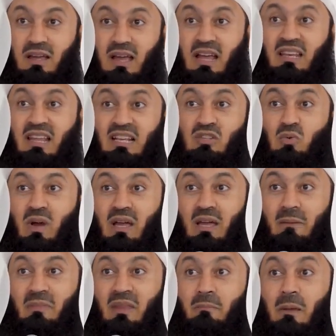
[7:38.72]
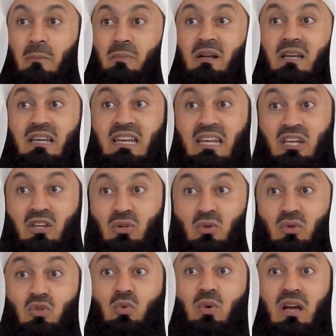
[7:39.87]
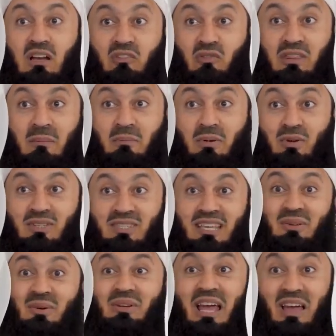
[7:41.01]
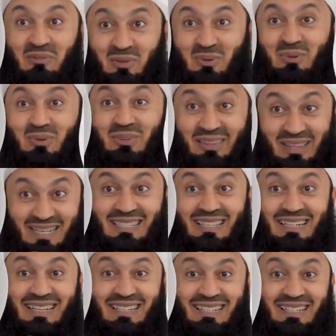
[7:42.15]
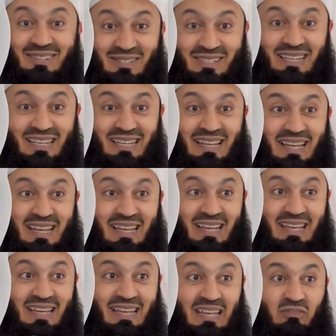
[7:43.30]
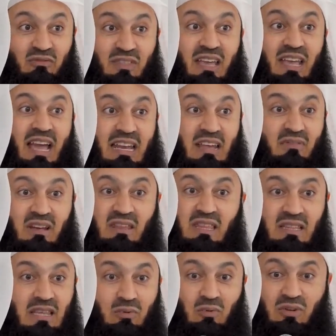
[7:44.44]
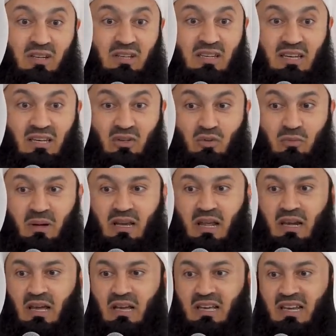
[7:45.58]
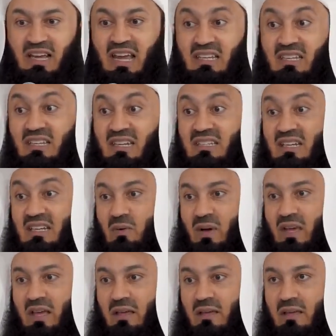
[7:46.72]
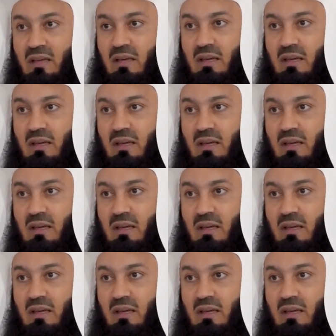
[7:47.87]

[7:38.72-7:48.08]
And that's why people need you to work for them, because they don't have you. That's the reason. You see, if they had everything, they wouldn't need you. But Allah created it in a way.